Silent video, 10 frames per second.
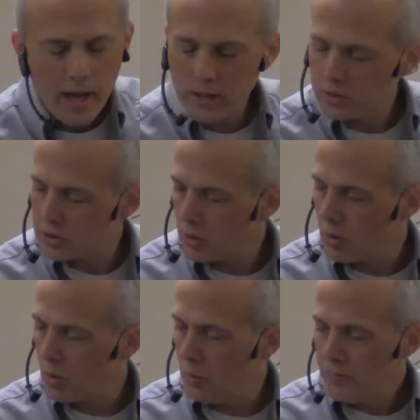And
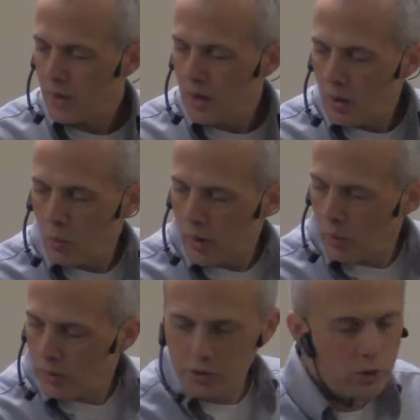so what I
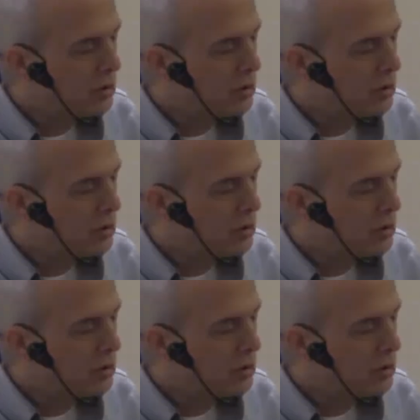want to do